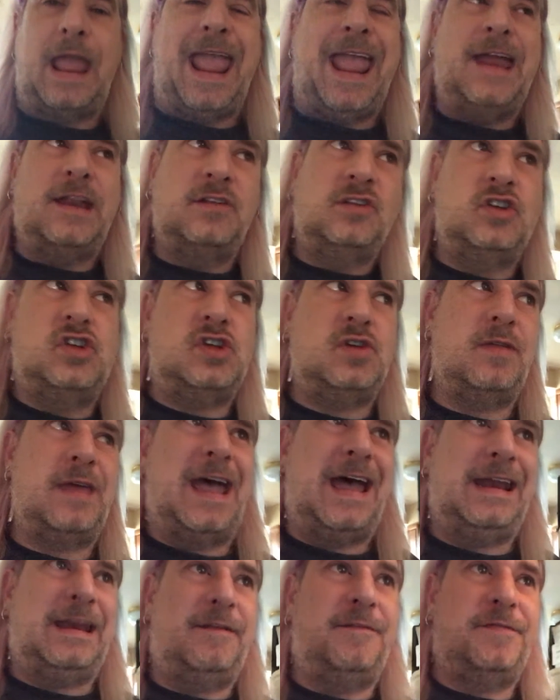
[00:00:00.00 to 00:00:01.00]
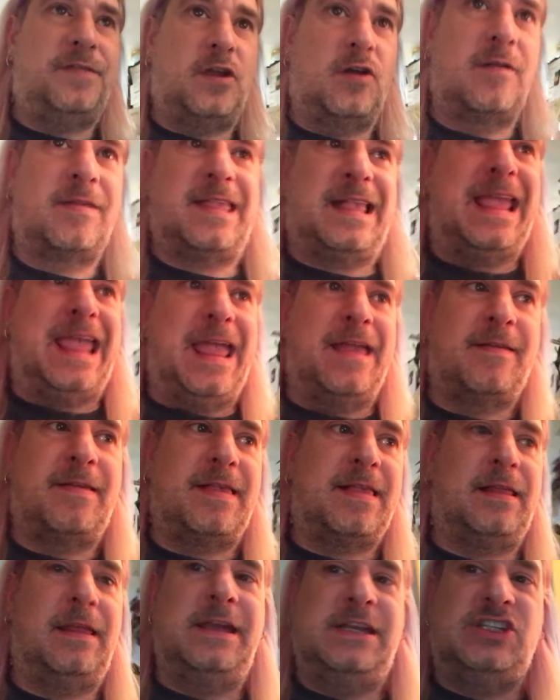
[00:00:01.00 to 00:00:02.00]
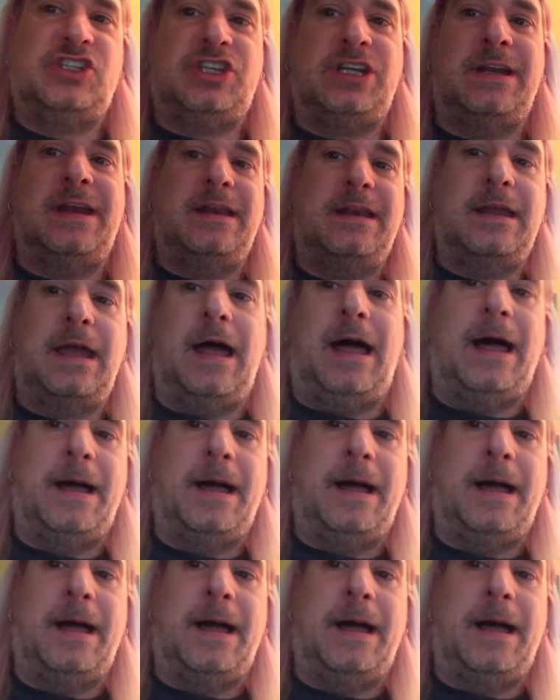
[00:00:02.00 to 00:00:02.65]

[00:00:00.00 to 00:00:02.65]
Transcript: and do that if there's a cancellation.